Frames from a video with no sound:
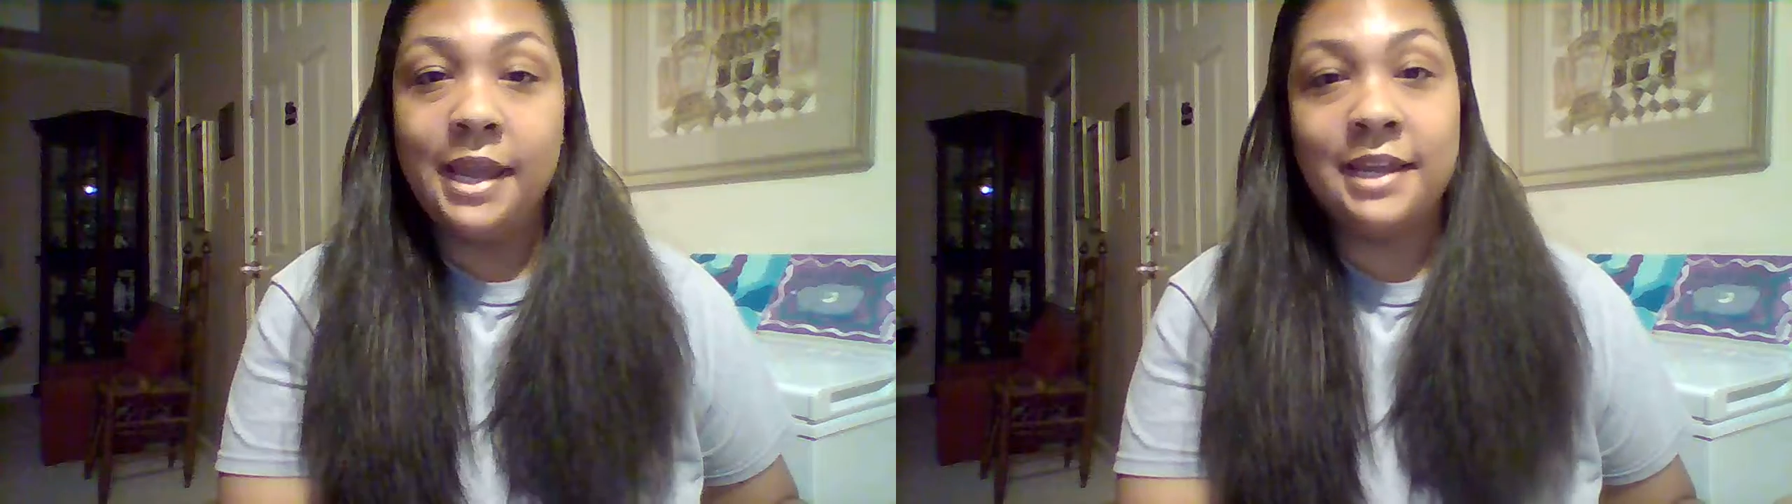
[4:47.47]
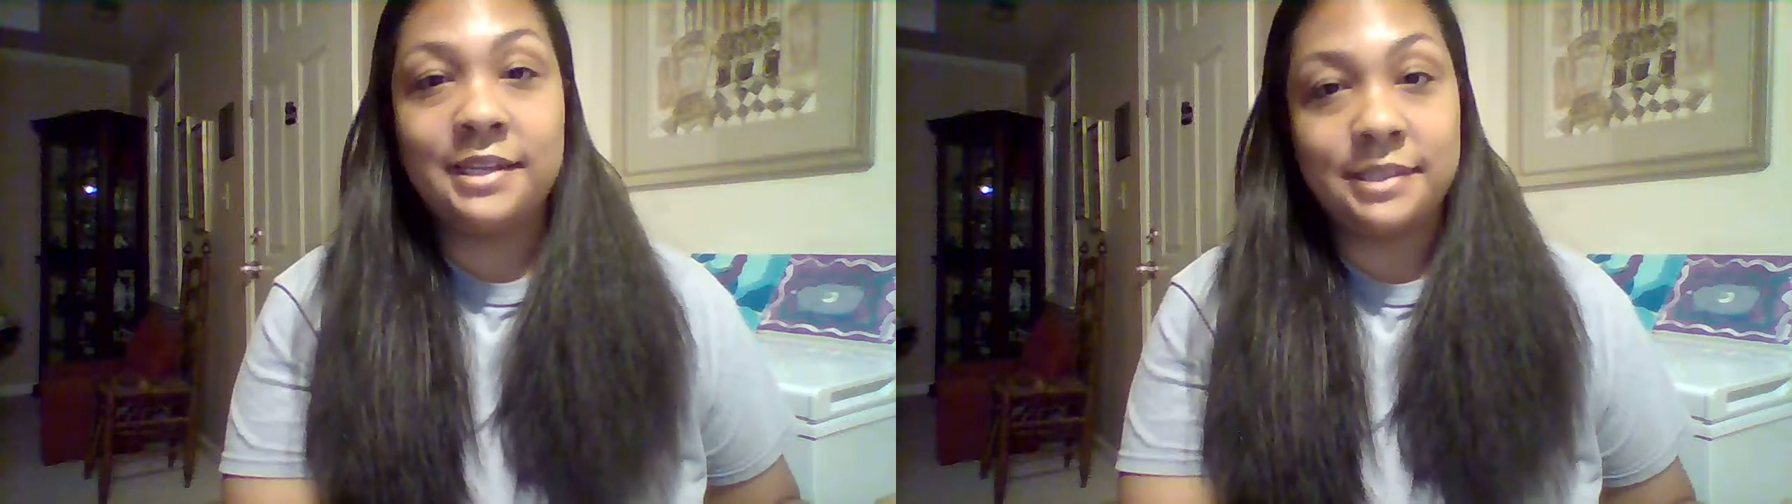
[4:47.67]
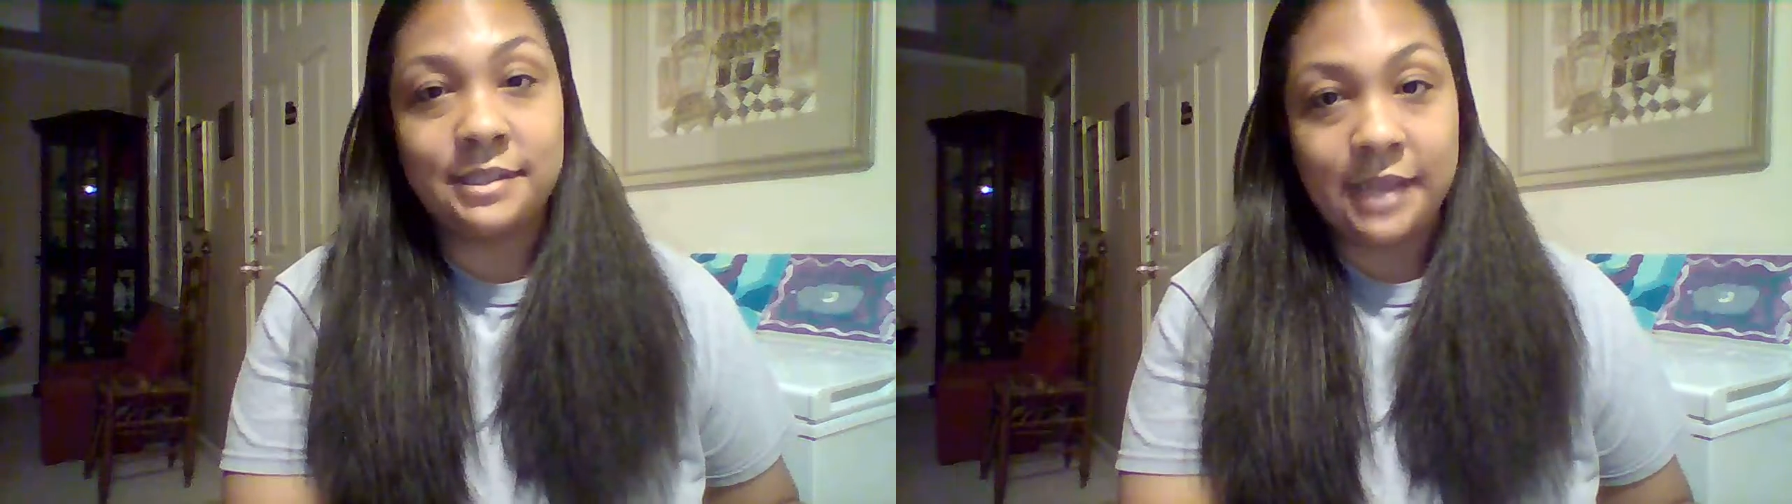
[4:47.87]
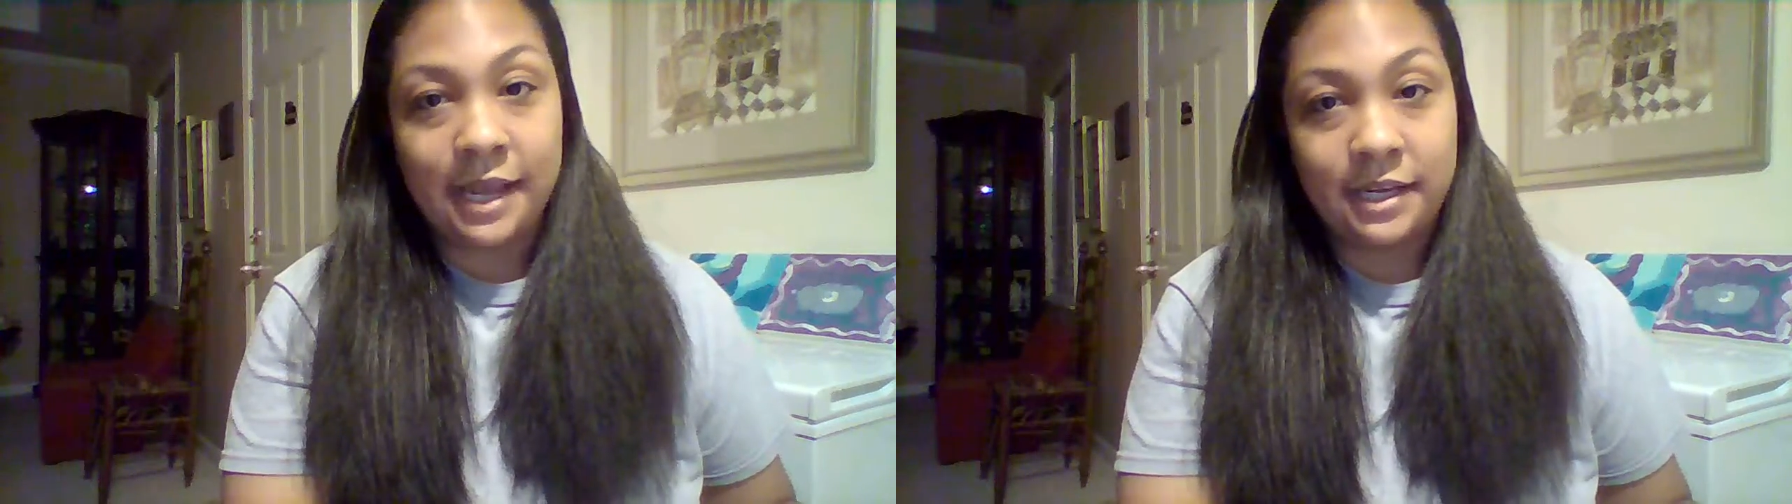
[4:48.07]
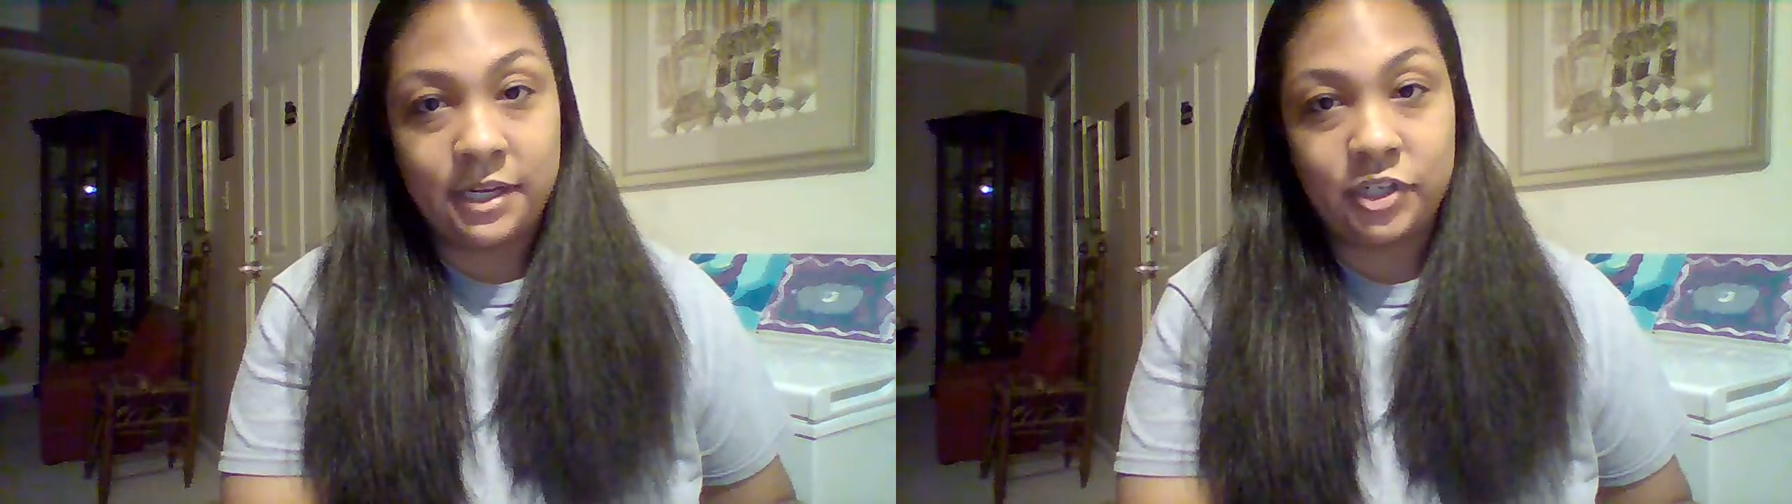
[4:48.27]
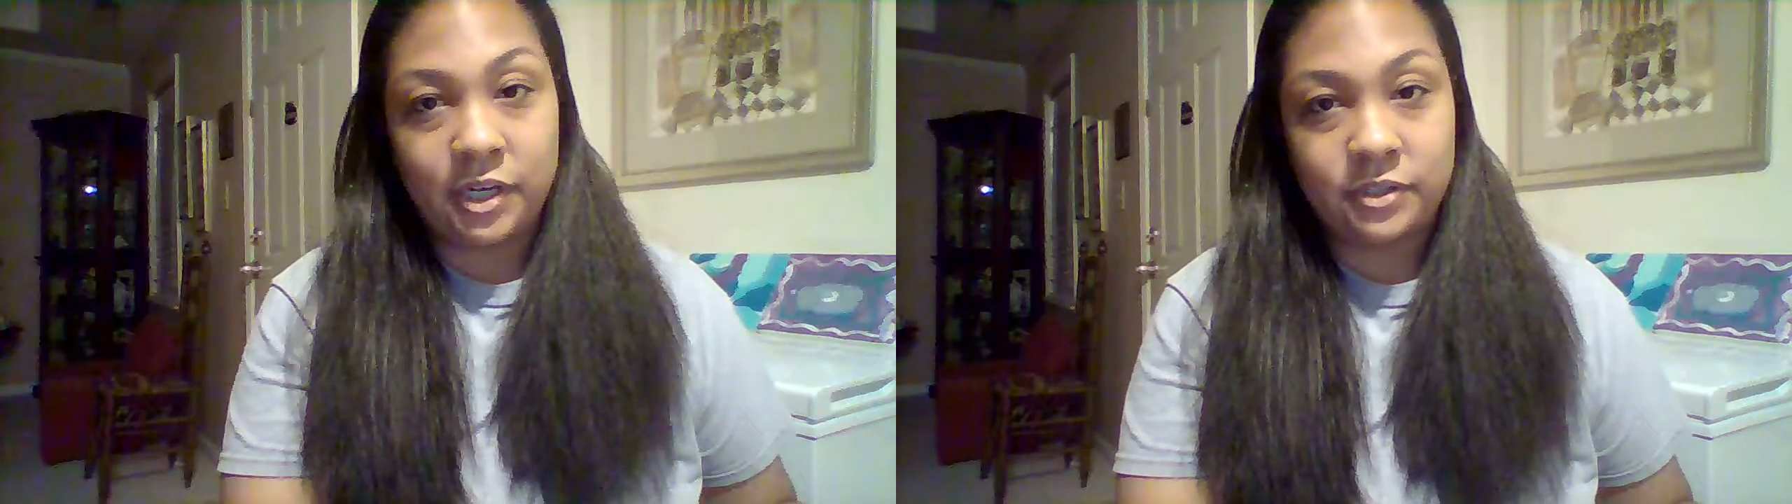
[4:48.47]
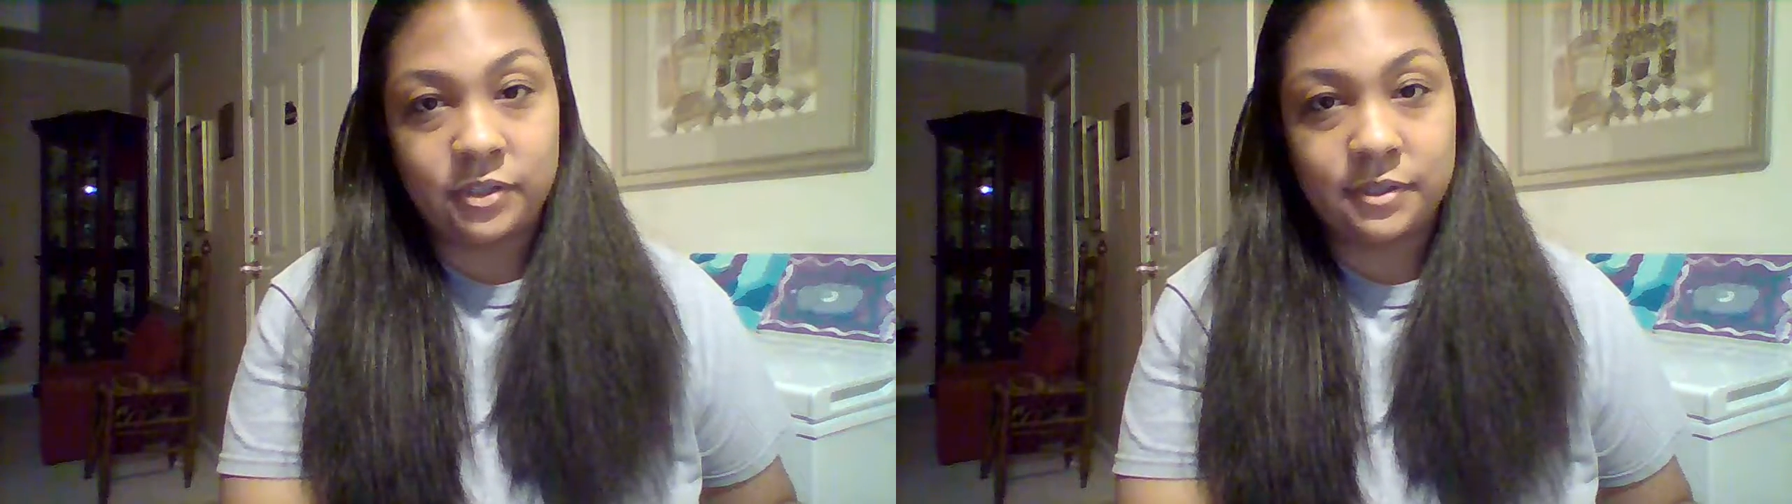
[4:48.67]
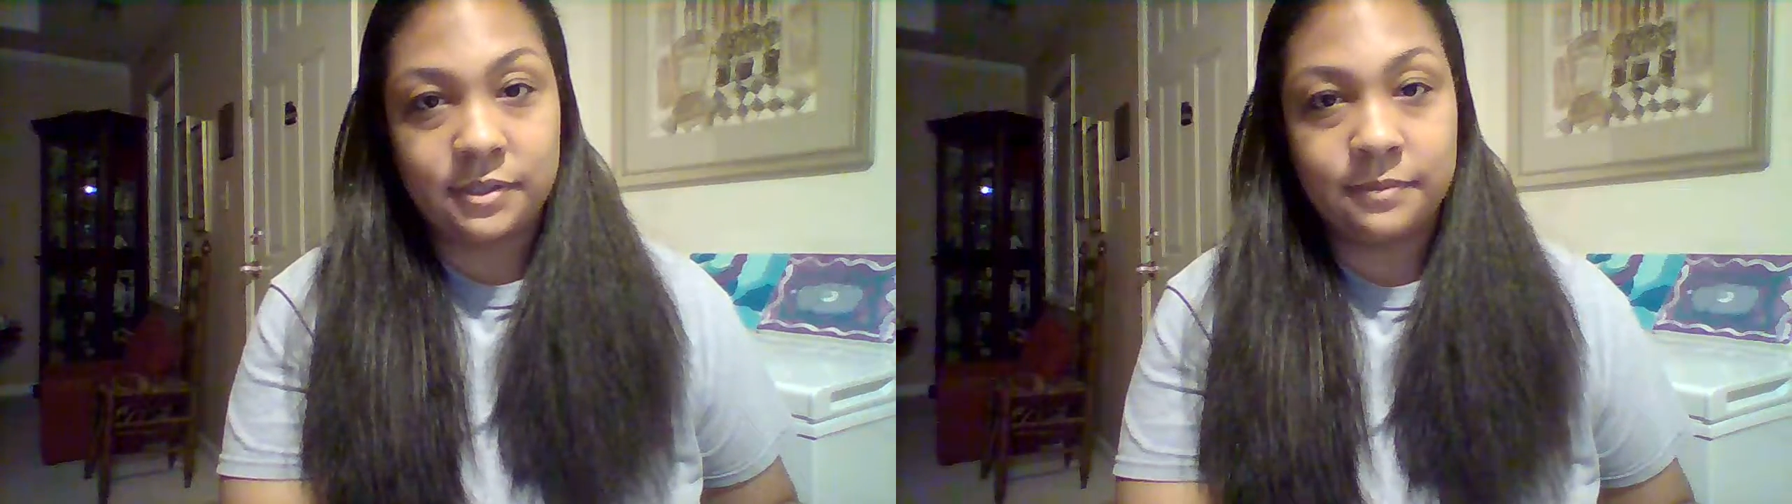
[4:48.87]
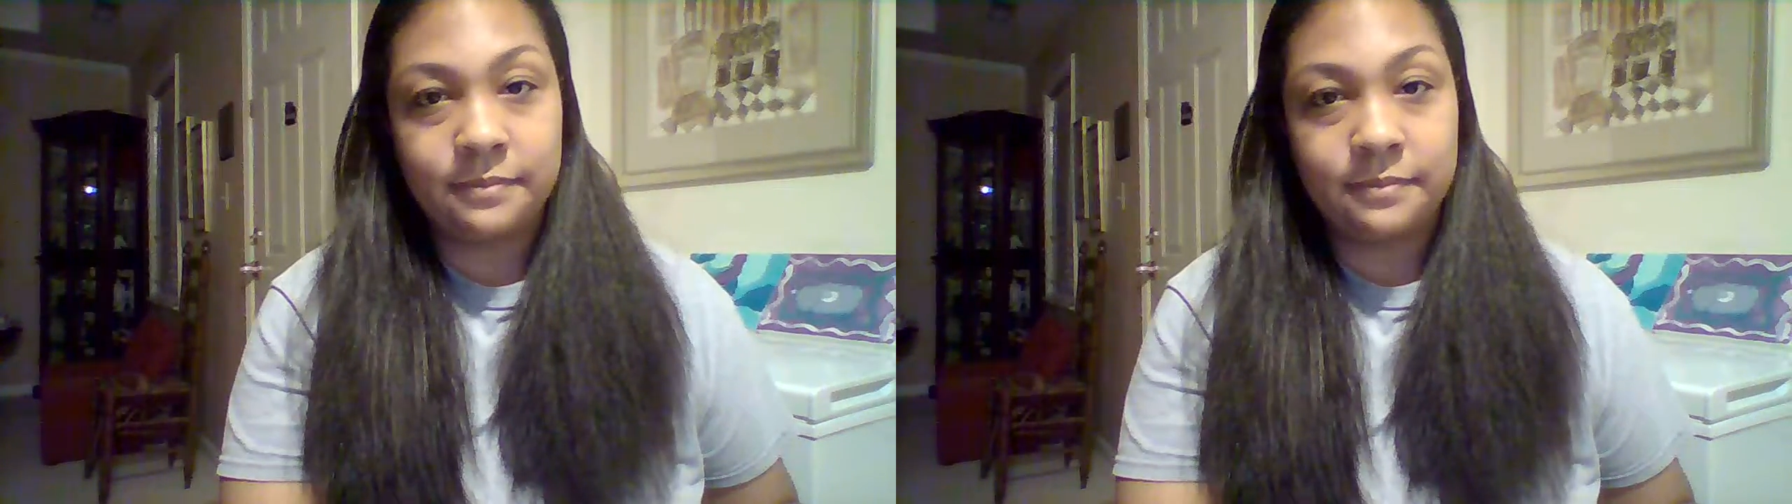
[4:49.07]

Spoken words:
and society changes.